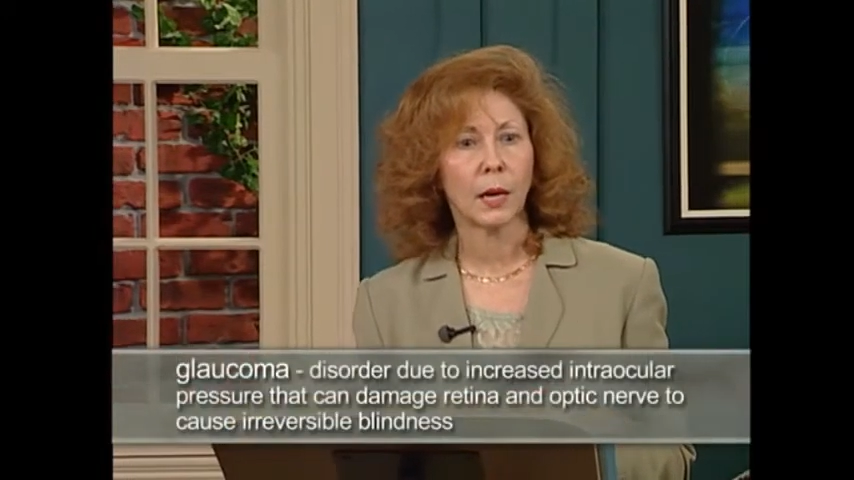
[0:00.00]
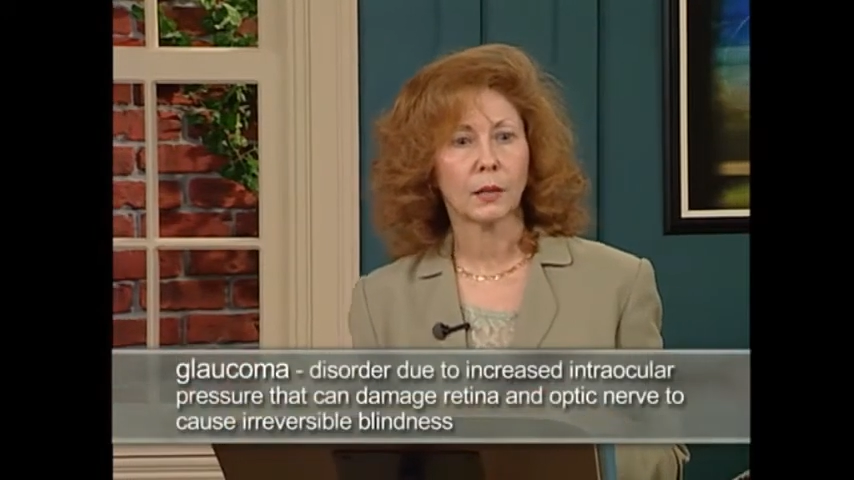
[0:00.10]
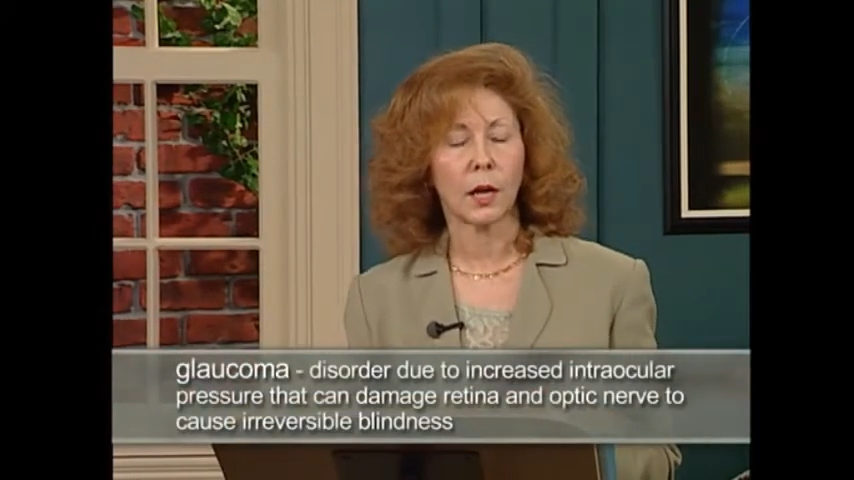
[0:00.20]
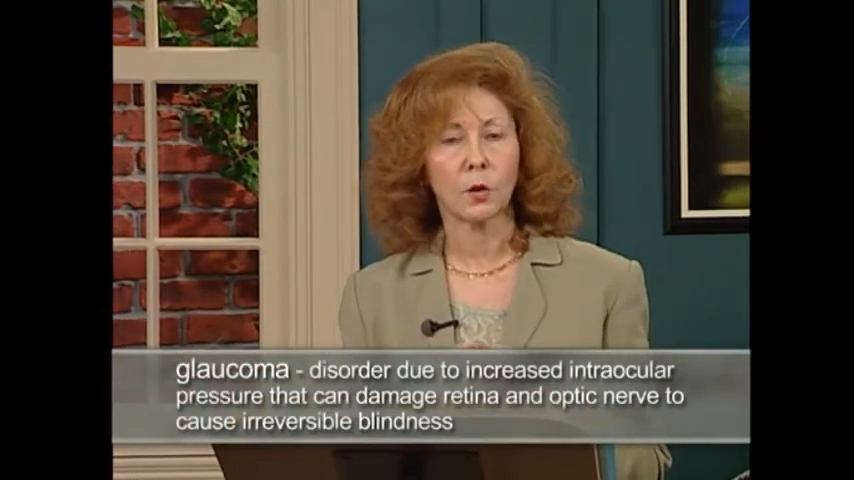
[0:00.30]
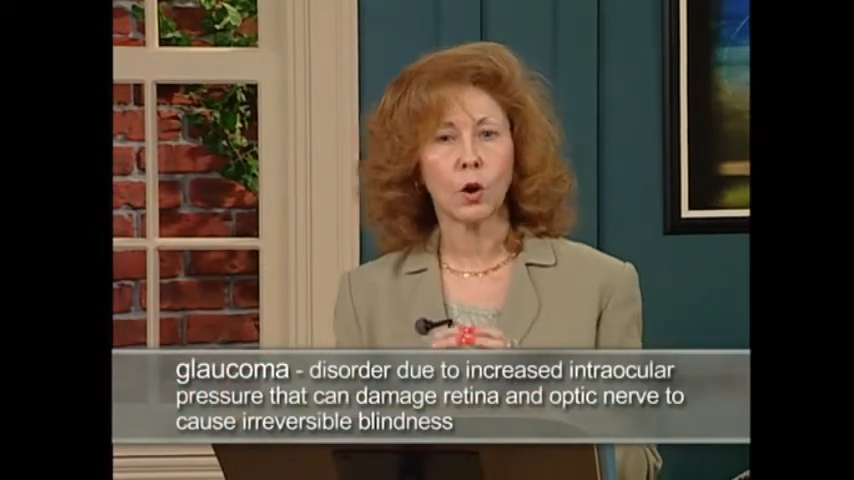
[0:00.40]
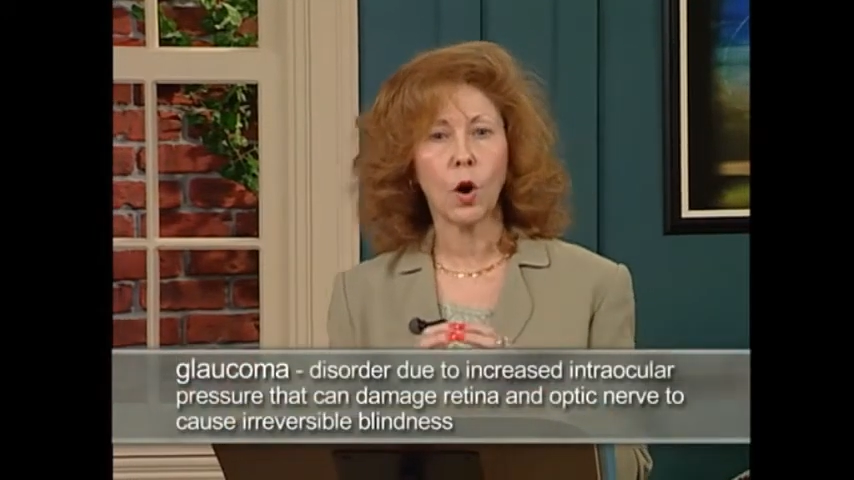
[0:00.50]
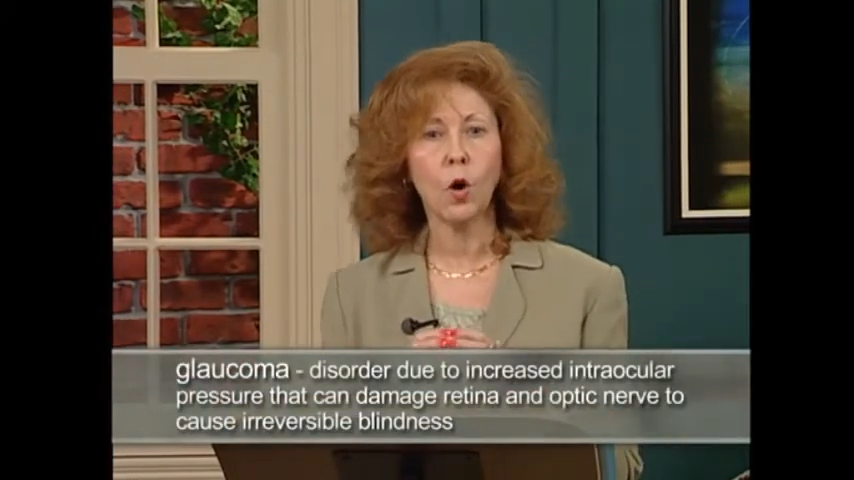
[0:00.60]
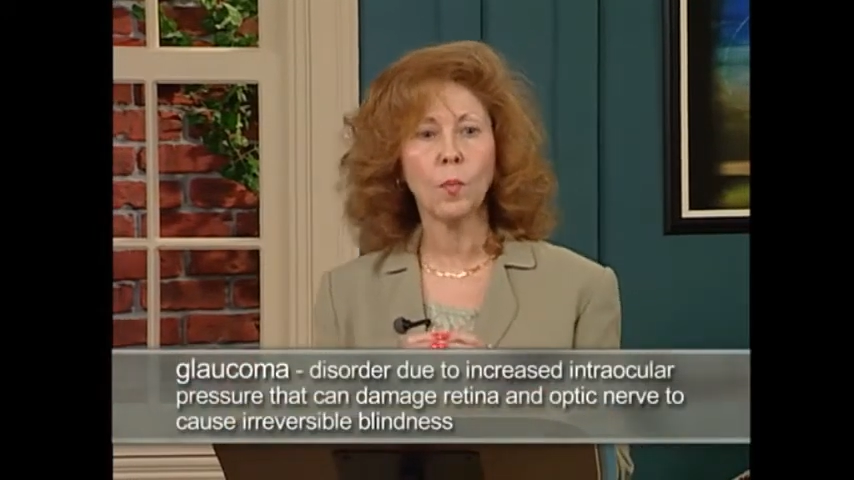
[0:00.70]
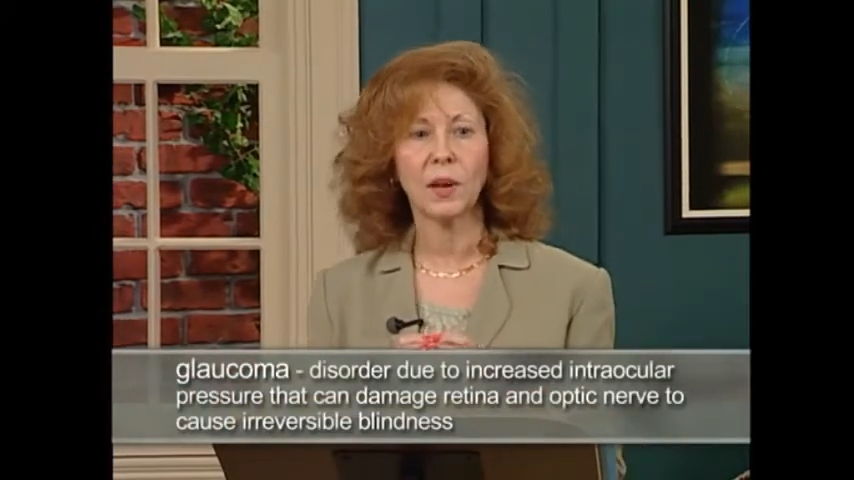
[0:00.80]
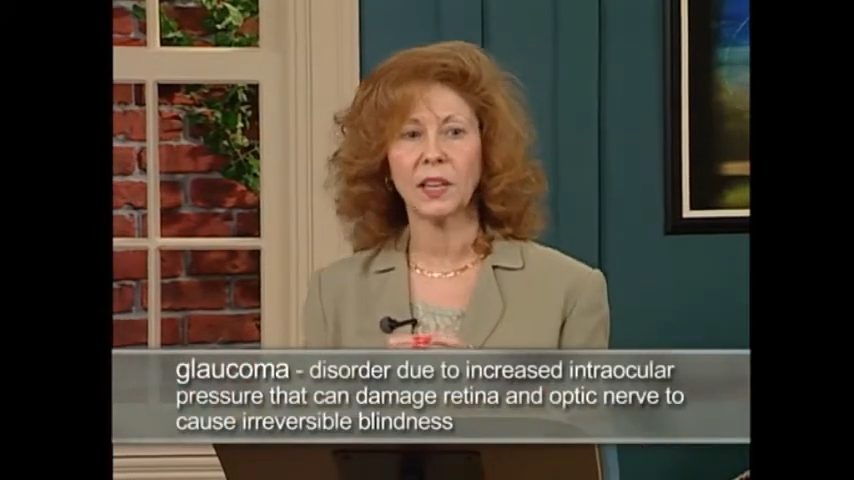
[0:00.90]

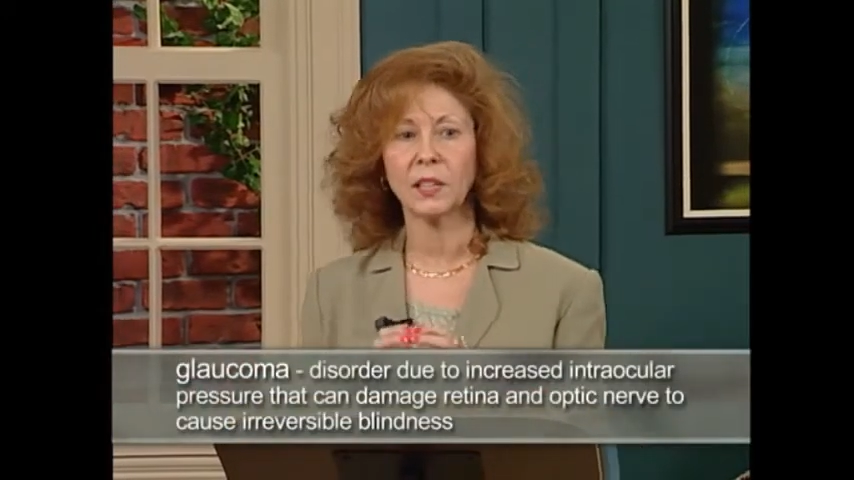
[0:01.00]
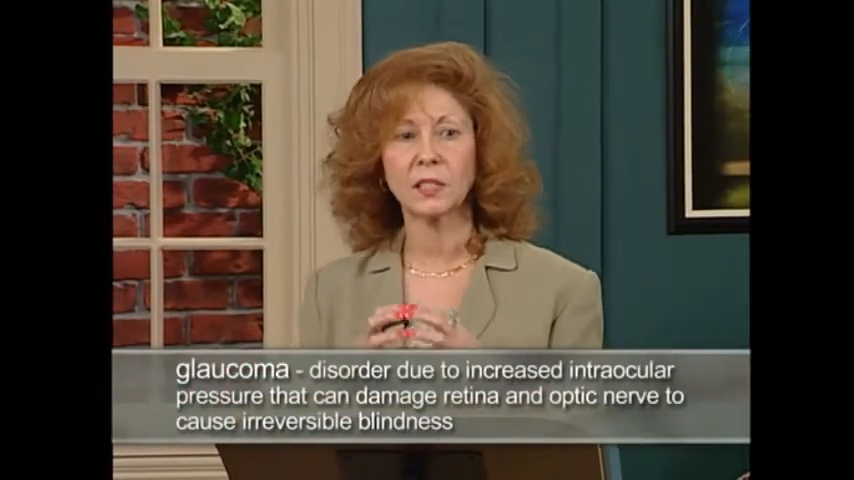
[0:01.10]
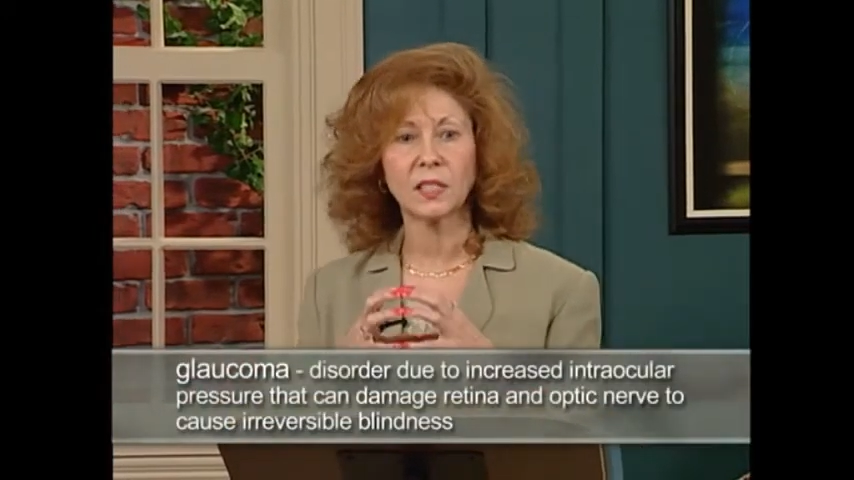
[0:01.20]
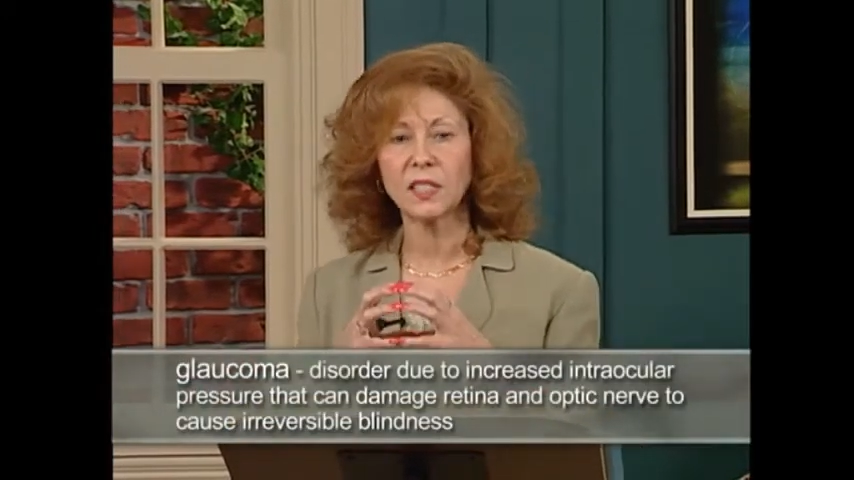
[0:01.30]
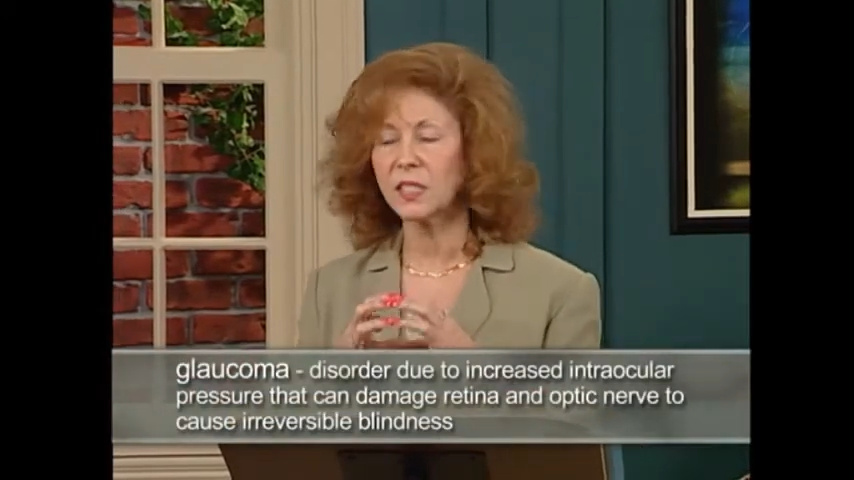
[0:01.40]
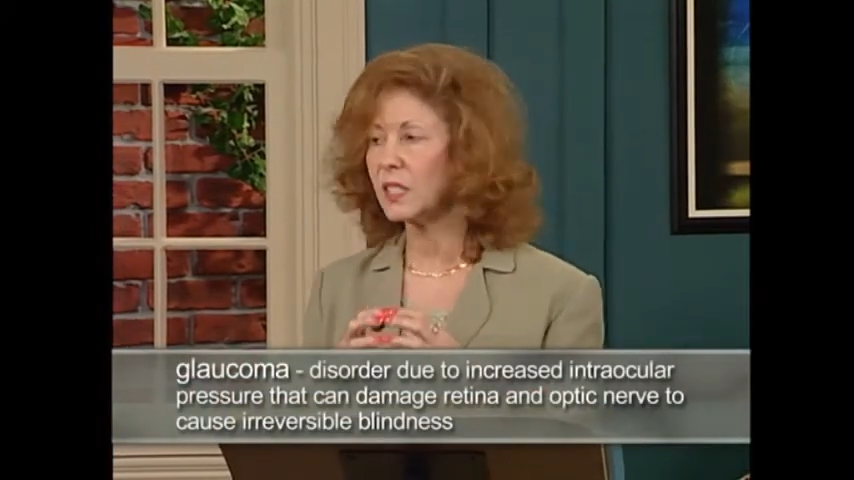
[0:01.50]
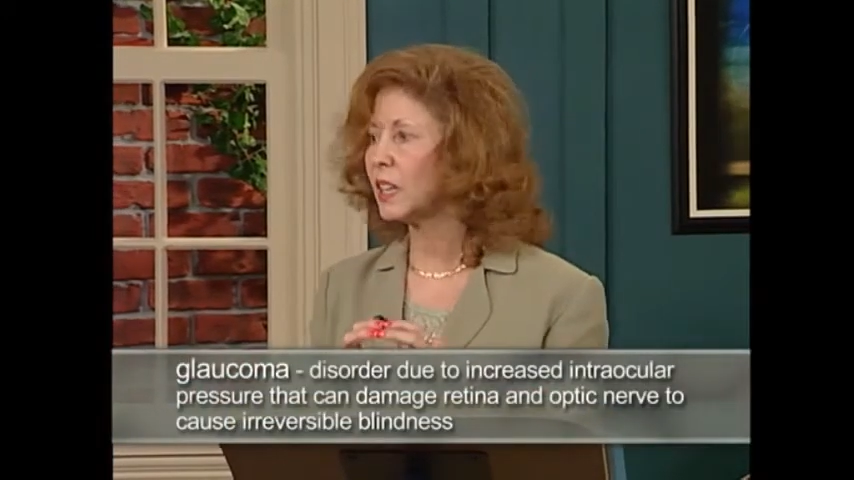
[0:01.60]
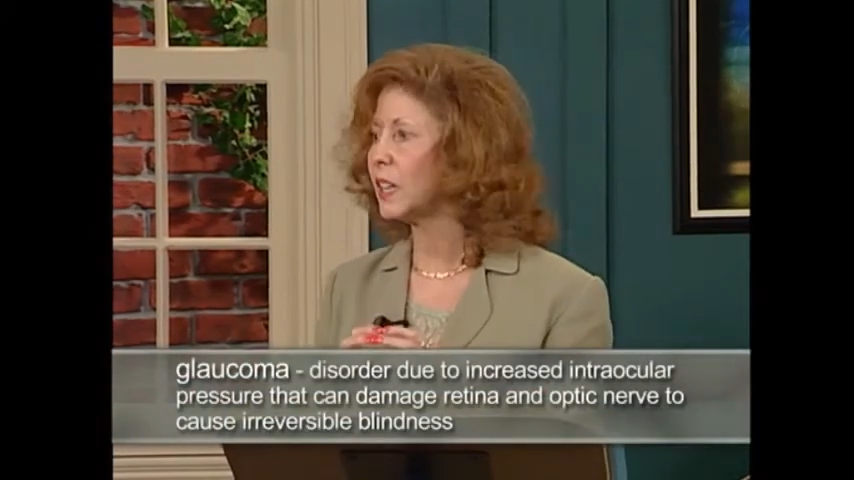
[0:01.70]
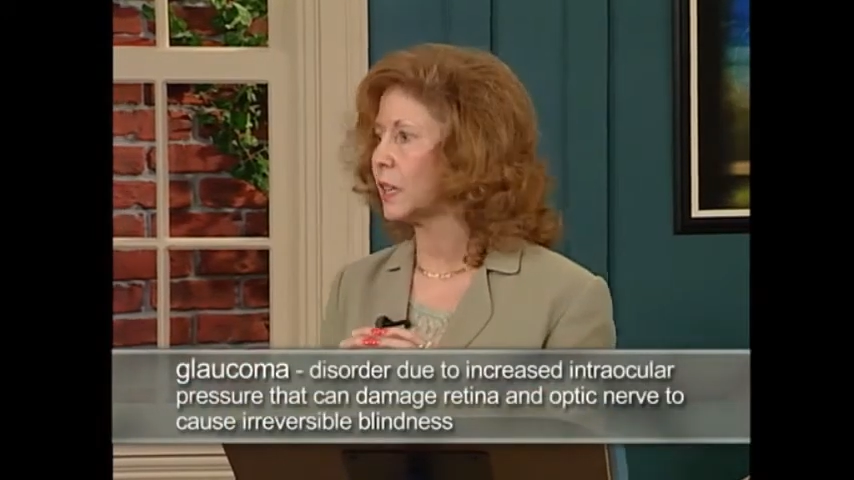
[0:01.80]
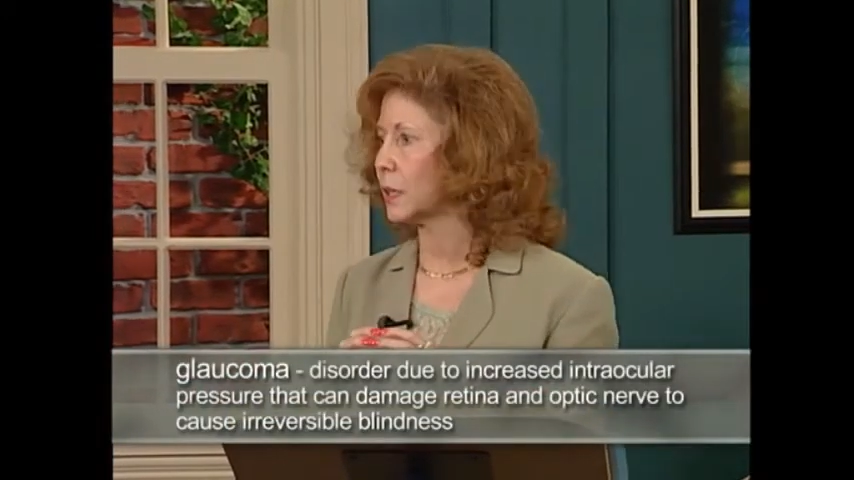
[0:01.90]
Glaucoma is
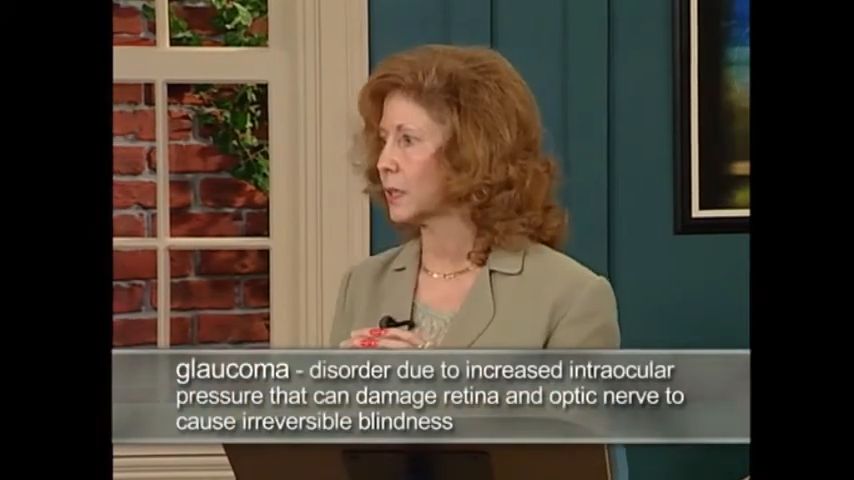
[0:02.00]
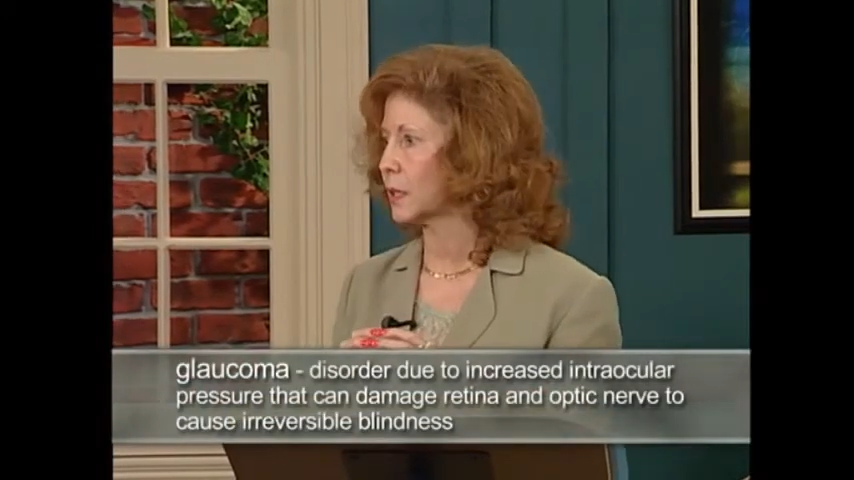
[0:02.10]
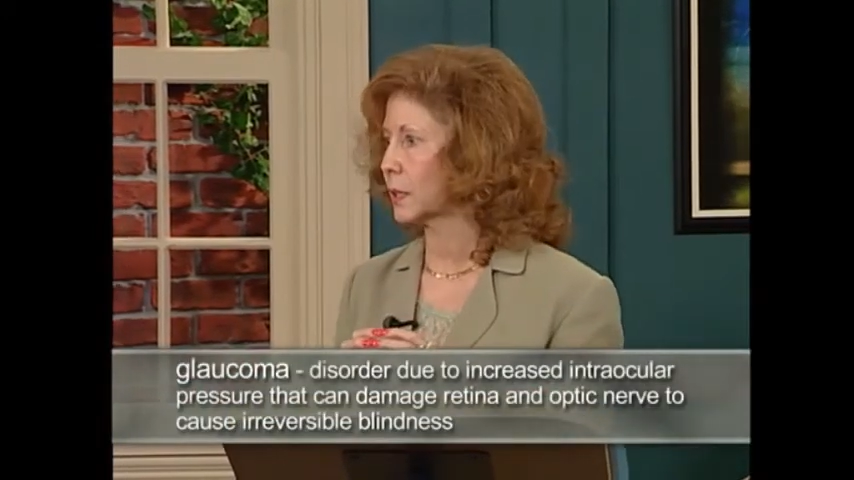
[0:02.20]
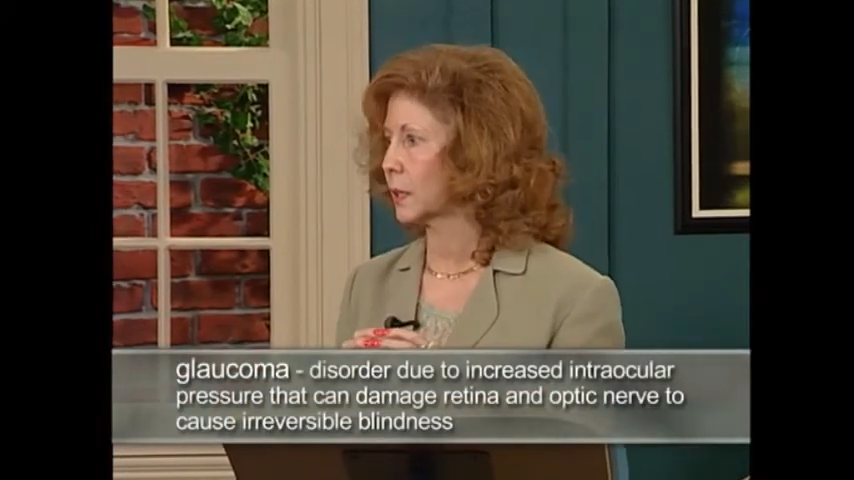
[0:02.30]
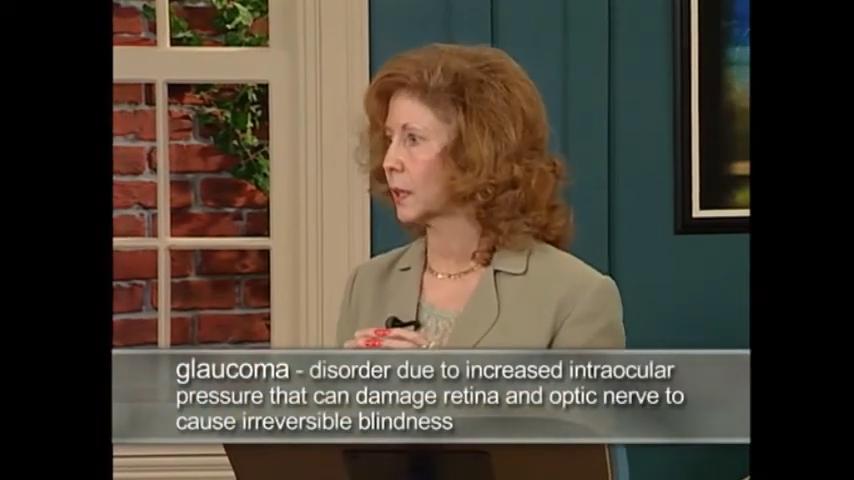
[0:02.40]
insidious